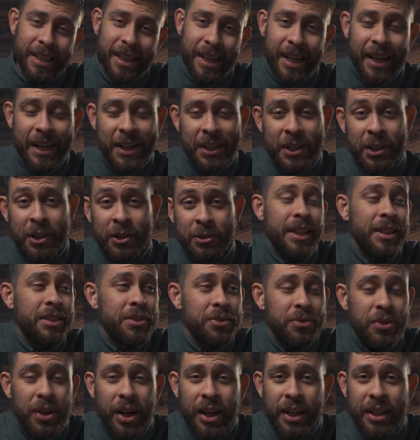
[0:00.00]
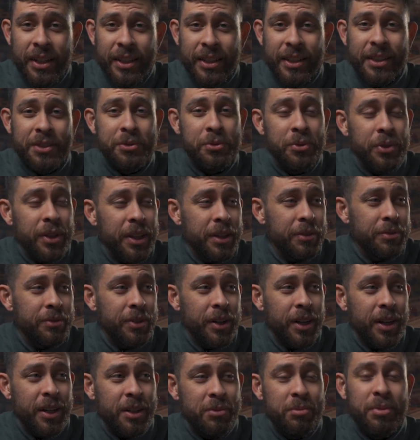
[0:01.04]
I don't know. It's fun. It's really
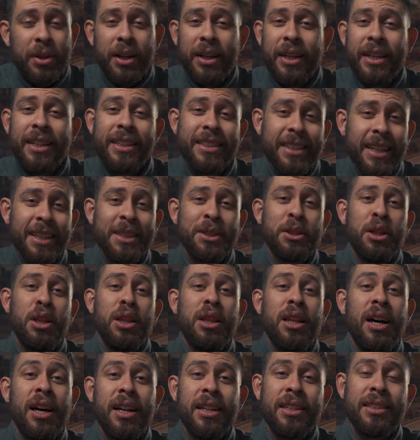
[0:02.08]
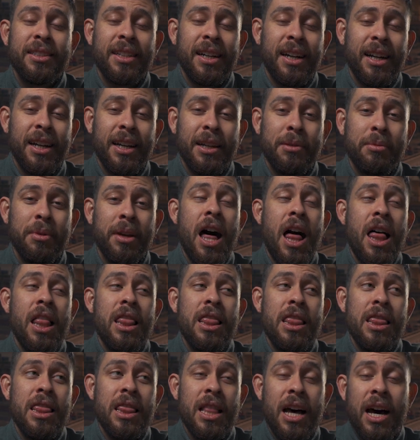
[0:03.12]
fun, but it takes a lot of time. A
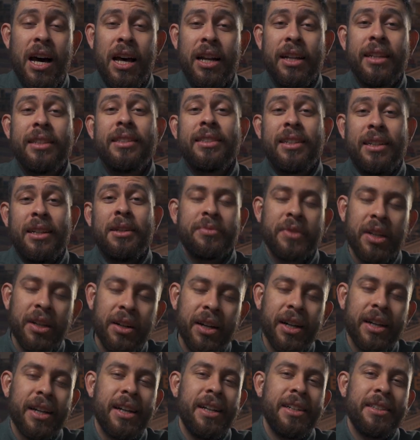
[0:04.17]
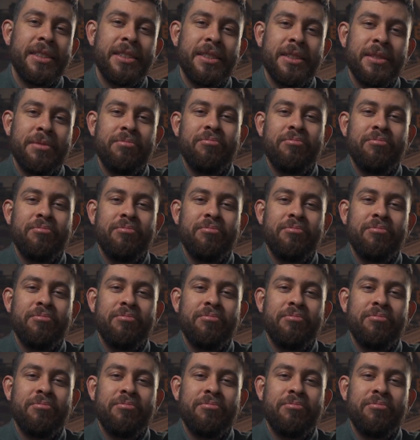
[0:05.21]
lot of time. All right, guys.